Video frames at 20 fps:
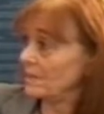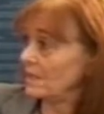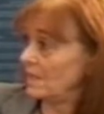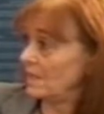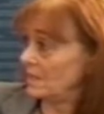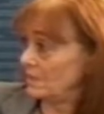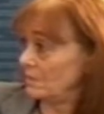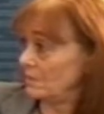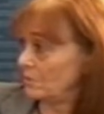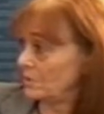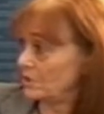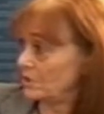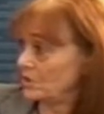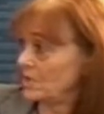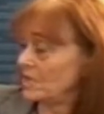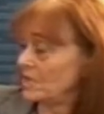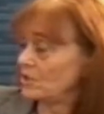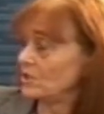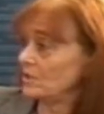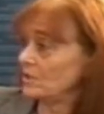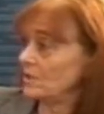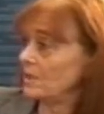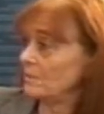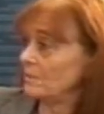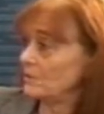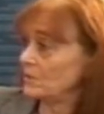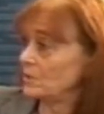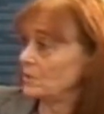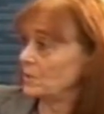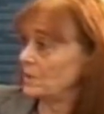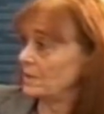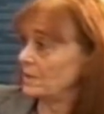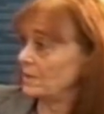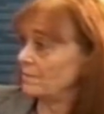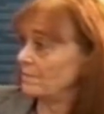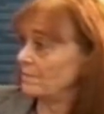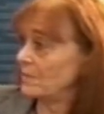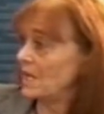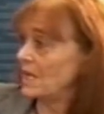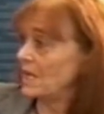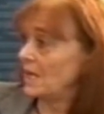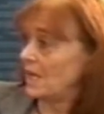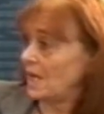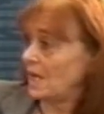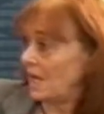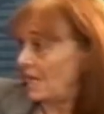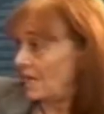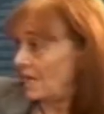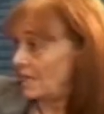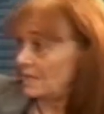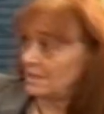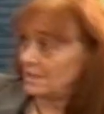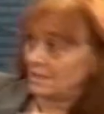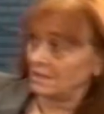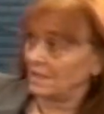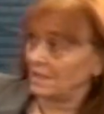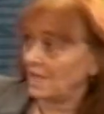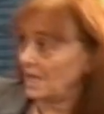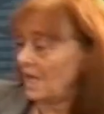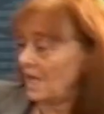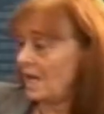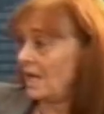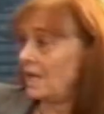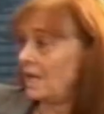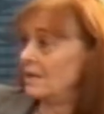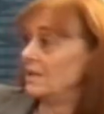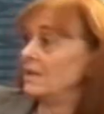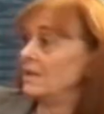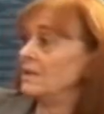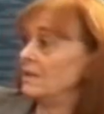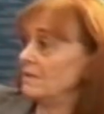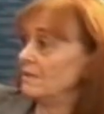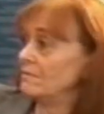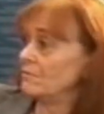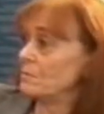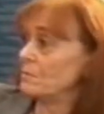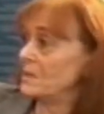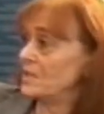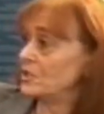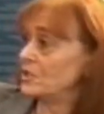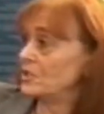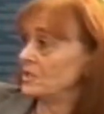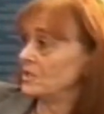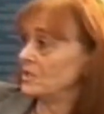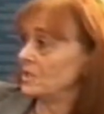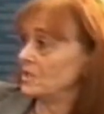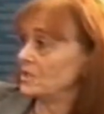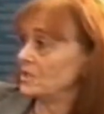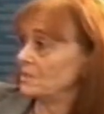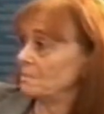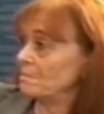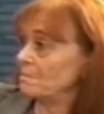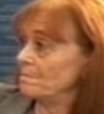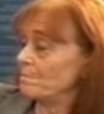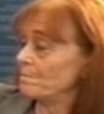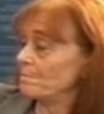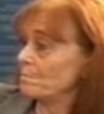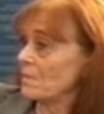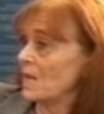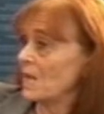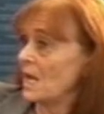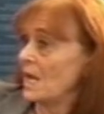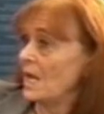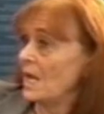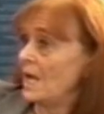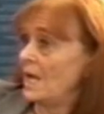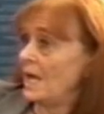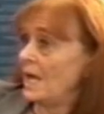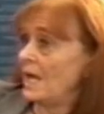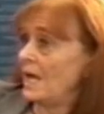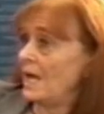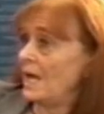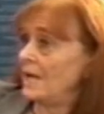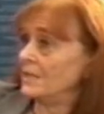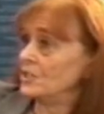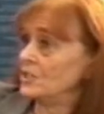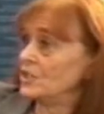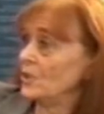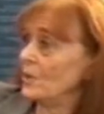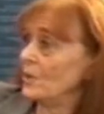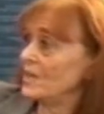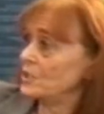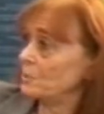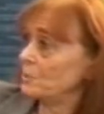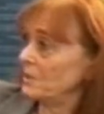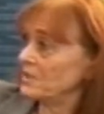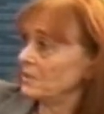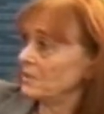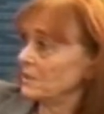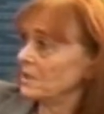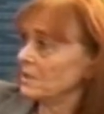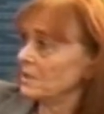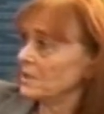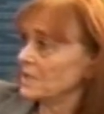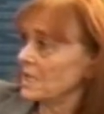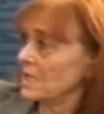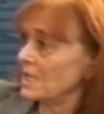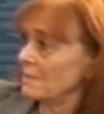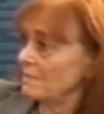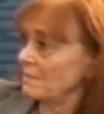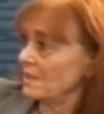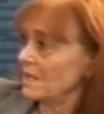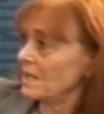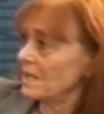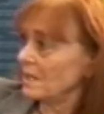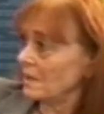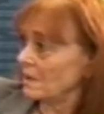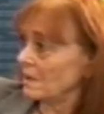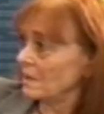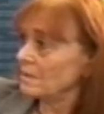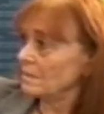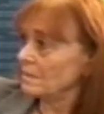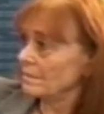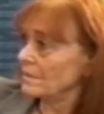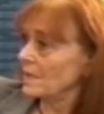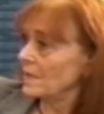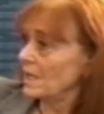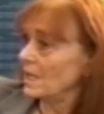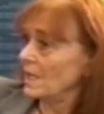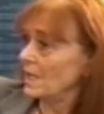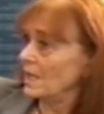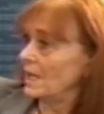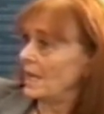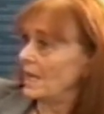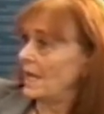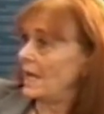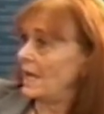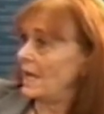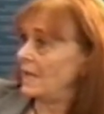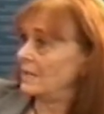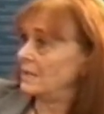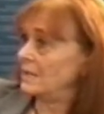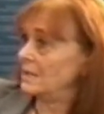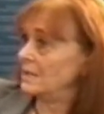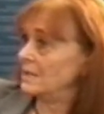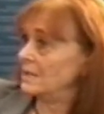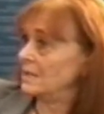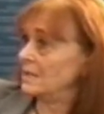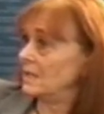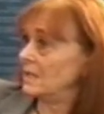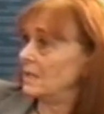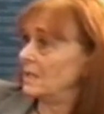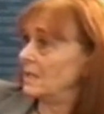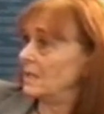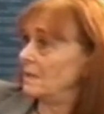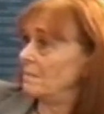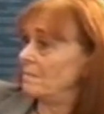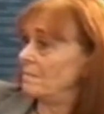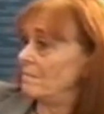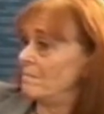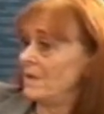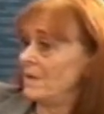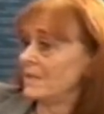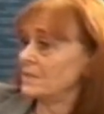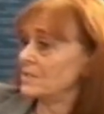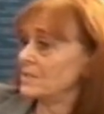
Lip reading: at Oak Ridge National Laboratory. And they had an information system. And so I spent a little time there and met